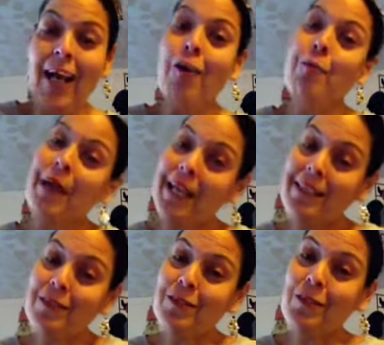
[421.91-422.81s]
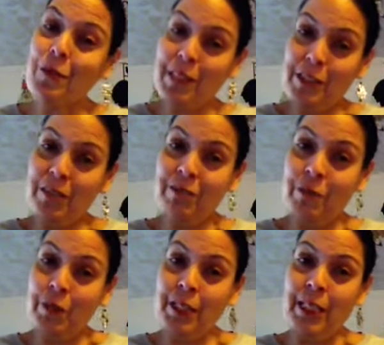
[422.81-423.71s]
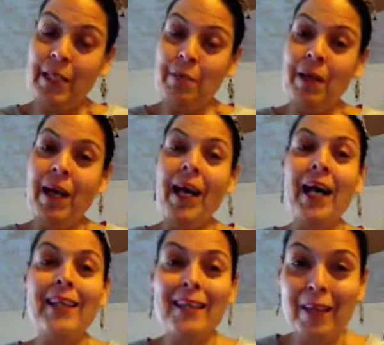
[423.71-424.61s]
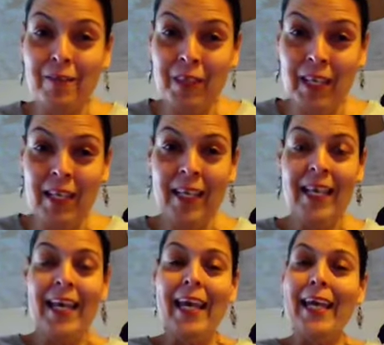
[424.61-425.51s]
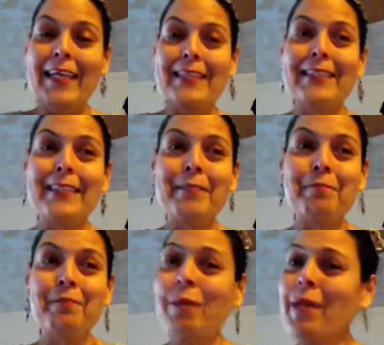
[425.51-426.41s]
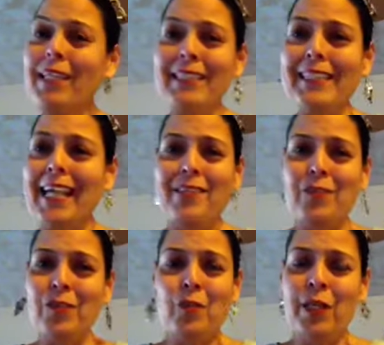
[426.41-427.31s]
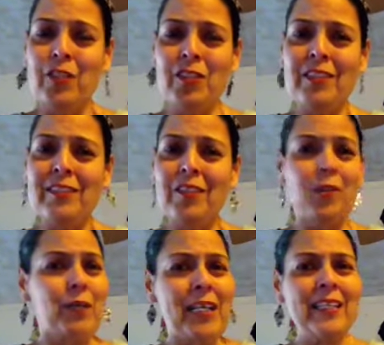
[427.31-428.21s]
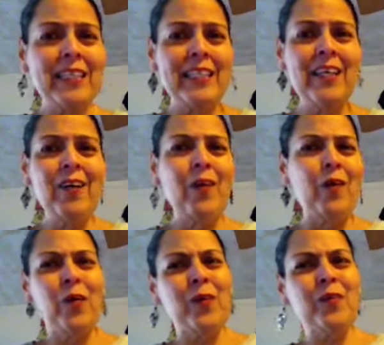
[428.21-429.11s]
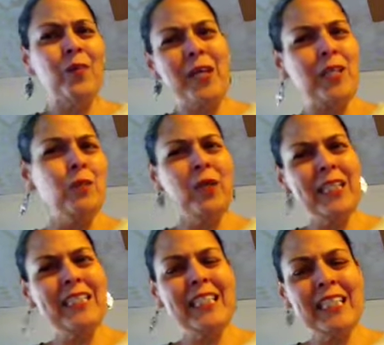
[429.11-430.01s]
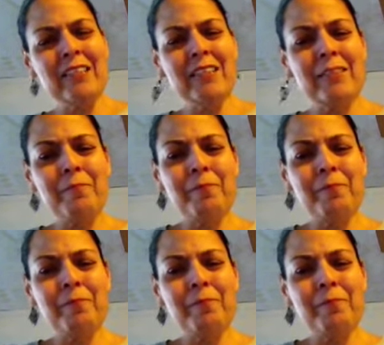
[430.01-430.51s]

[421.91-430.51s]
I hope I answered the question for you, Emma. I love you. And uh, maybe I didn't answer the question correctly or the way you wanted to hear it.